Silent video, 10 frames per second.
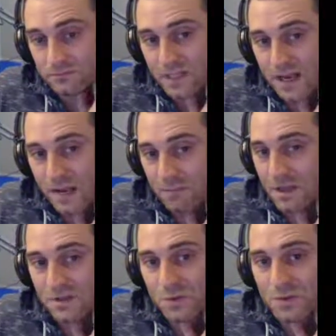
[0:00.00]
I'm
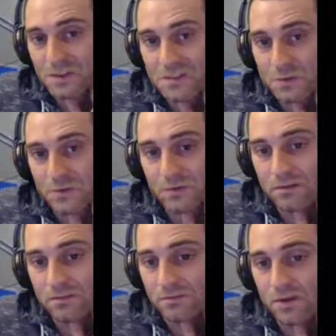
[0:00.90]
not doing this with
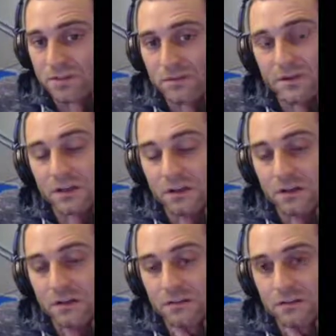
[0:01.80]
much of
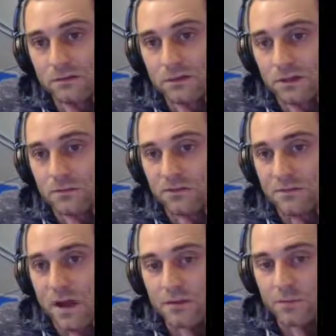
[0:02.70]
anything from
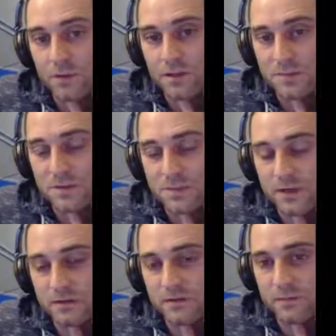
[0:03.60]
either player's
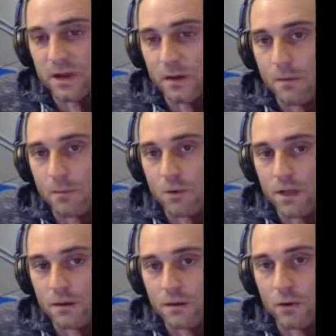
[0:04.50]
perspective. I'm more
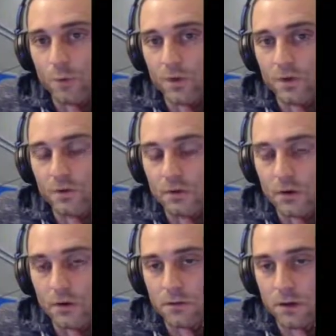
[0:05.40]
likely to open
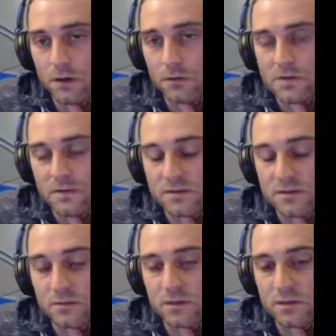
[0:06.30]
under the gun with 17
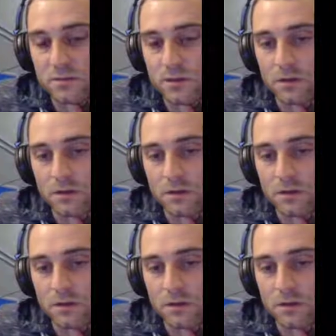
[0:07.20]
bigs, but